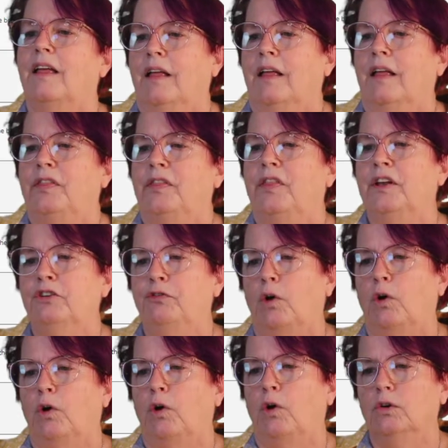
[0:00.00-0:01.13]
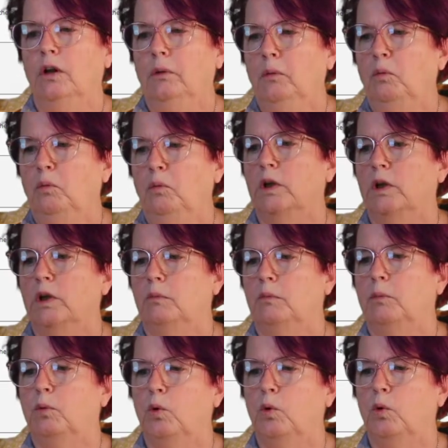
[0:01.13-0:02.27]
This folder will
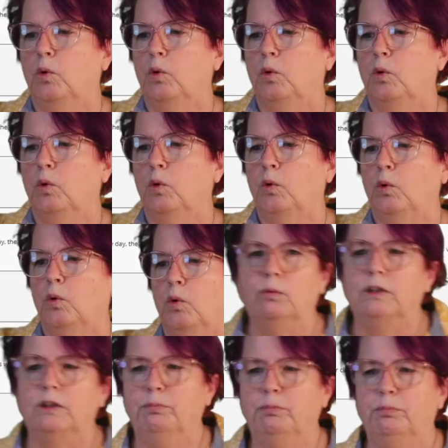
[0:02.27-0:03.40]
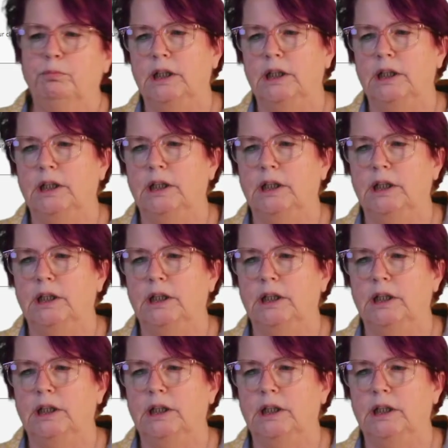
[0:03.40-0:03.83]
probably always be